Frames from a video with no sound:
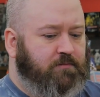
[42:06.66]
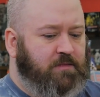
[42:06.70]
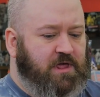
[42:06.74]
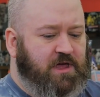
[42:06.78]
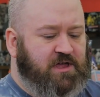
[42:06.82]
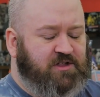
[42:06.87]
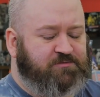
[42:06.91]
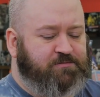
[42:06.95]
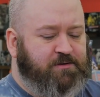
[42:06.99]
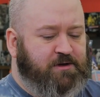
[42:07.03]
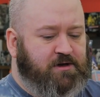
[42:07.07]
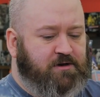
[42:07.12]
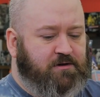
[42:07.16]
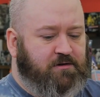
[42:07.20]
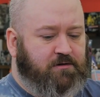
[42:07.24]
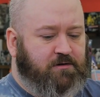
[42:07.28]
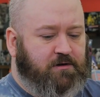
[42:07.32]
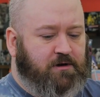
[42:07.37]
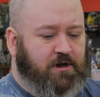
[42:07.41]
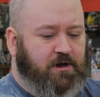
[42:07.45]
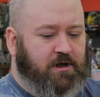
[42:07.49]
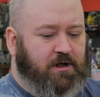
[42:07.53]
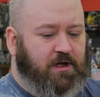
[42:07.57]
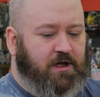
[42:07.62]
It's
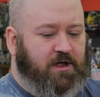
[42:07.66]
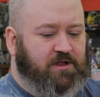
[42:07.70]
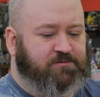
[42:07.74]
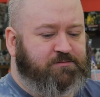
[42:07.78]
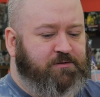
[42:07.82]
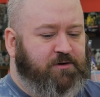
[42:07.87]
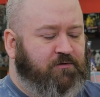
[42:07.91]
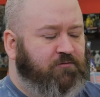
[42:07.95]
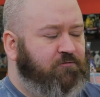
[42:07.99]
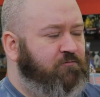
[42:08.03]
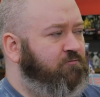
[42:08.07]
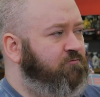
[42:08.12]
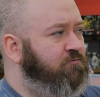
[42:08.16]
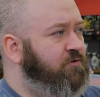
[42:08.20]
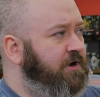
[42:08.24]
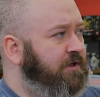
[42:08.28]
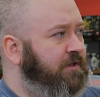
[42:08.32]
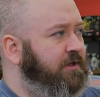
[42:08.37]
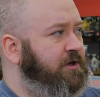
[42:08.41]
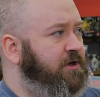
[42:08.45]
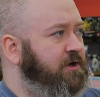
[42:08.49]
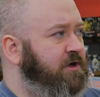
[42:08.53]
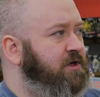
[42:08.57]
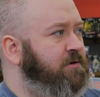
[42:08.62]
been a
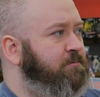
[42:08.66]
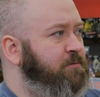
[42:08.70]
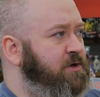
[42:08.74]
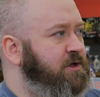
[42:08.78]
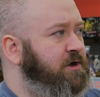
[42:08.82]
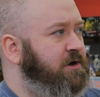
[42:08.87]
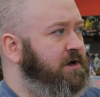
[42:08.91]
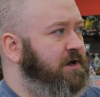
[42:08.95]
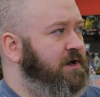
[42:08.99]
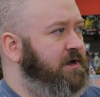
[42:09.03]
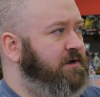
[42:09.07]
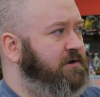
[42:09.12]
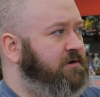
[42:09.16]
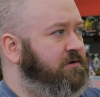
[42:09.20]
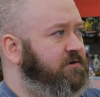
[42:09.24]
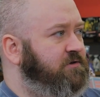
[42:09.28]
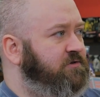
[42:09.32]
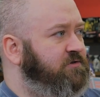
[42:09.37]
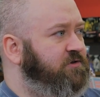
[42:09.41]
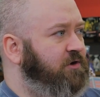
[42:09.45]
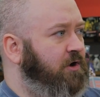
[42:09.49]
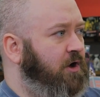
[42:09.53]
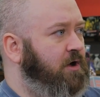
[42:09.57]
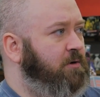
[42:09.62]
really good community
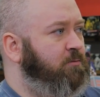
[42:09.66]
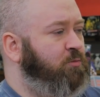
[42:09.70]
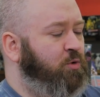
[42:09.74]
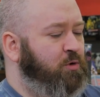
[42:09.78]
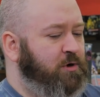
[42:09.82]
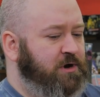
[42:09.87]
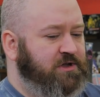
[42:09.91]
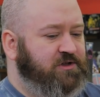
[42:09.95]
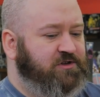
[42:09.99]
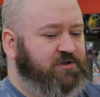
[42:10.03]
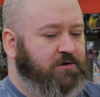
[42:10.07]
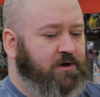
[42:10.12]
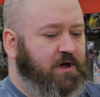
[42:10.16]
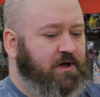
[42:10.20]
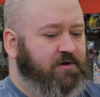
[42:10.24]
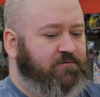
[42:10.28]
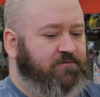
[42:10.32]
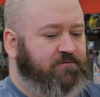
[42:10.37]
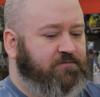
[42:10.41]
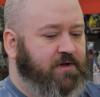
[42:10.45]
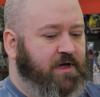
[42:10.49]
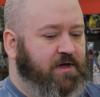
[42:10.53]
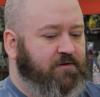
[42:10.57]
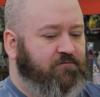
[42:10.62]
to onboard into.
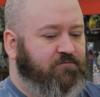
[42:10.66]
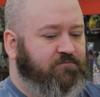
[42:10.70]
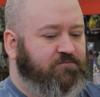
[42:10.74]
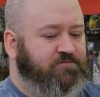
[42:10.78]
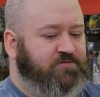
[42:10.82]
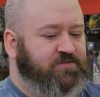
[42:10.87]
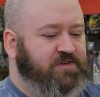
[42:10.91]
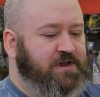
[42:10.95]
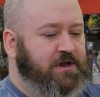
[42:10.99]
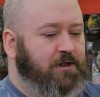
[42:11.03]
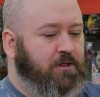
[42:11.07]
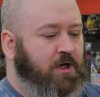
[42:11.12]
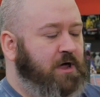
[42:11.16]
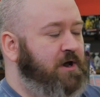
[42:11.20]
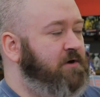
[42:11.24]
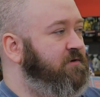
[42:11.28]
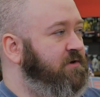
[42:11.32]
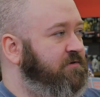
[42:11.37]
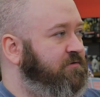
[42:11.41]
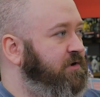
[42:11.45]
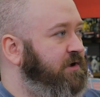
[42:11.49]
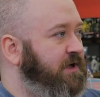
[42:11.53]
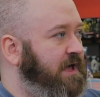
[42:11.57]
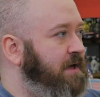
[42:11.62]
I've seen a lot of
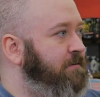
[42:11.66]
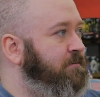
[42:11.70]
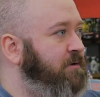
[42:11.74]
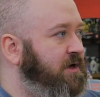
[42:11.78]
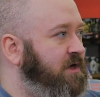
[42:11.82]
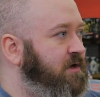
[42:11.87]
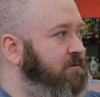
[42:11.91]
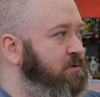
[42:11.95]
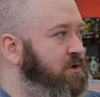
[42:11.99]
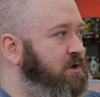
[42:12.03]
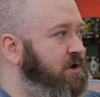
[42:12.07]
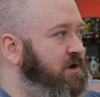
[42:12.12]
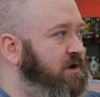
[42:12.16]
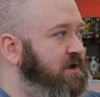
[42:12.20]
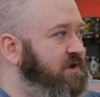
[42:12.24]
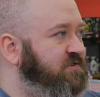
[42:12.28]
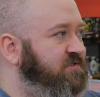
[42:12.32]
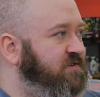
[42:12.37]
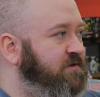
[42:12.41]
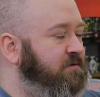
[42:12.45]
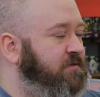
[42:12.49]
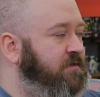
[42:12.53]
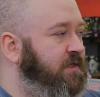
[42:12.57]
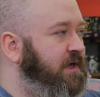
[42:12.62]
different gaming communities,
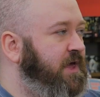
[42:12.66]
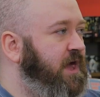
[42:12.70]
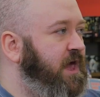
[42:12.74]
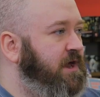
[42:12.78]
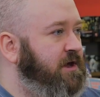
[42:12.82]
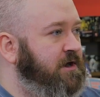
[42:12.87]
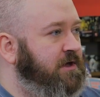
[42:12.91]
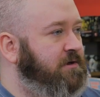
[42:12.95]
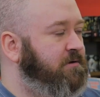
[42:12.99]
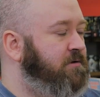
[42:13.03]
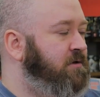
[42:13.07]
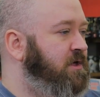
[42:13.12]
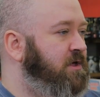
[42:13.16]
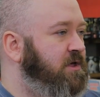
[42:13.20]
and they kind of,